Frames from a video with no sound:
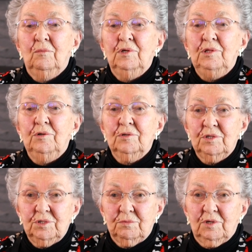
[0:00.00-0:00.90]
when the
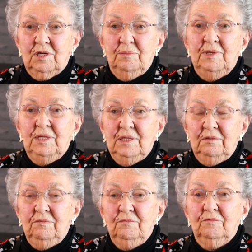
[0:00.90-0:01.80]
orders were coming
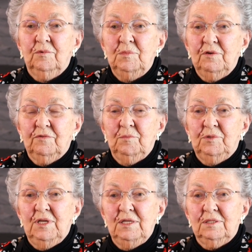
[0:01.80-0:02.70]
in from different
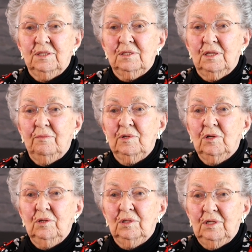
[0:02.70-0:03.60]
places, they would
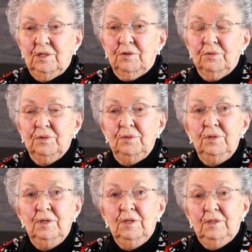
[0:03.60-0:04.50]
call in a
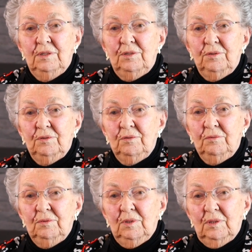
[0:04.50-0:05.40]
crew to,